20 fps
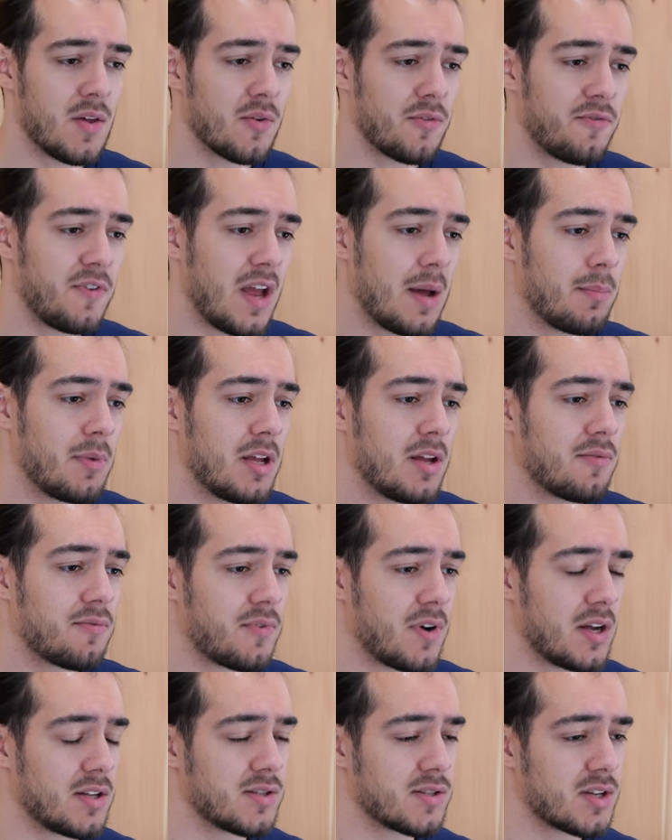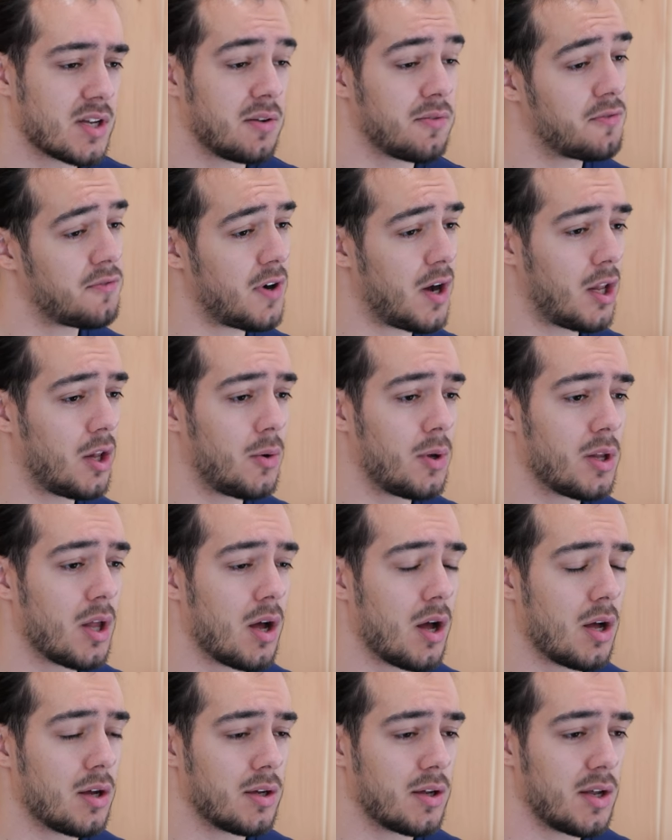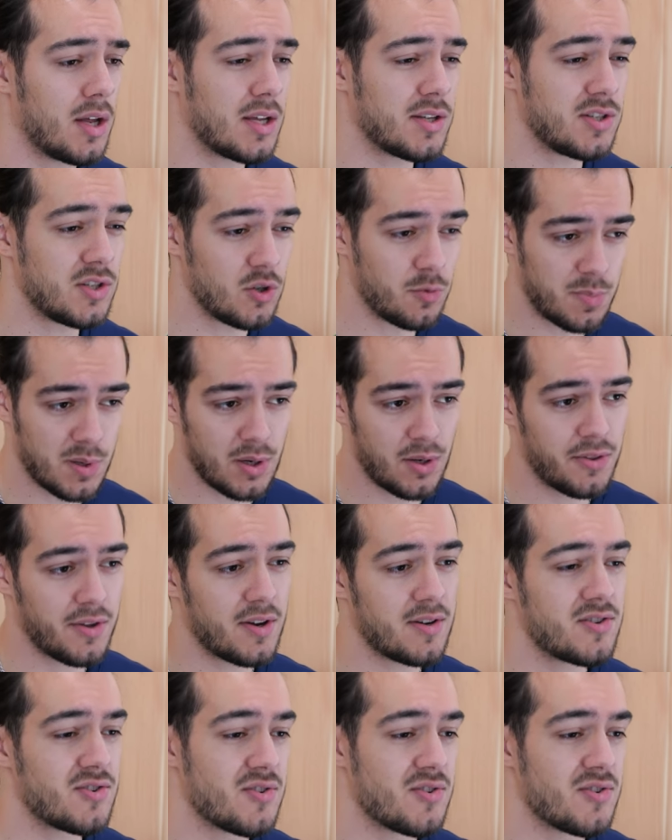their family and friends can follow along as you build their